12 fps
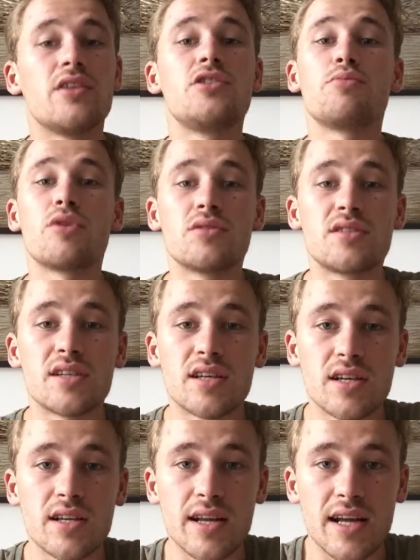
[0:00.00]

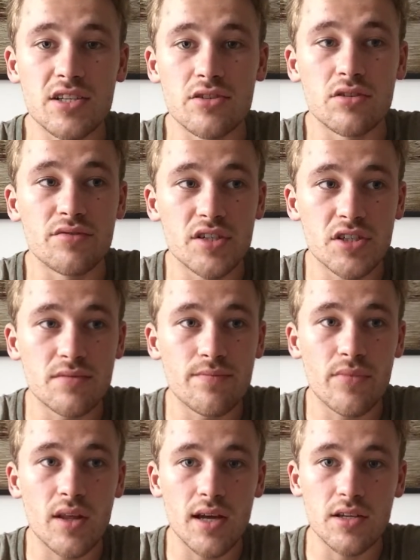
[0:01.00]
Gibraltar National Division
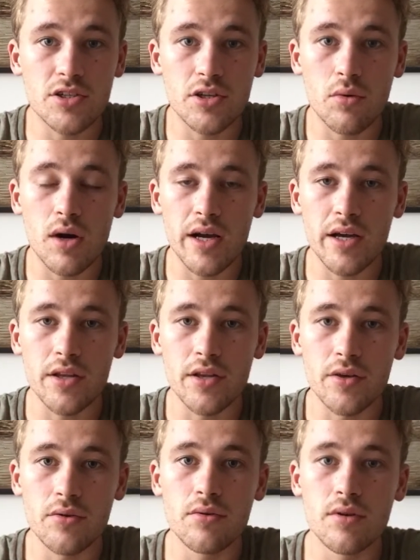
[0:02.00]
and show what I can
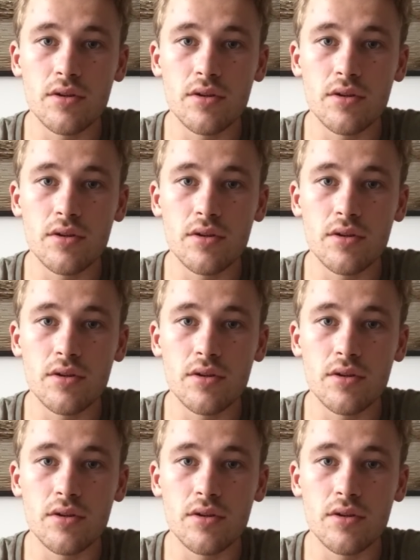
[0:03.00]
do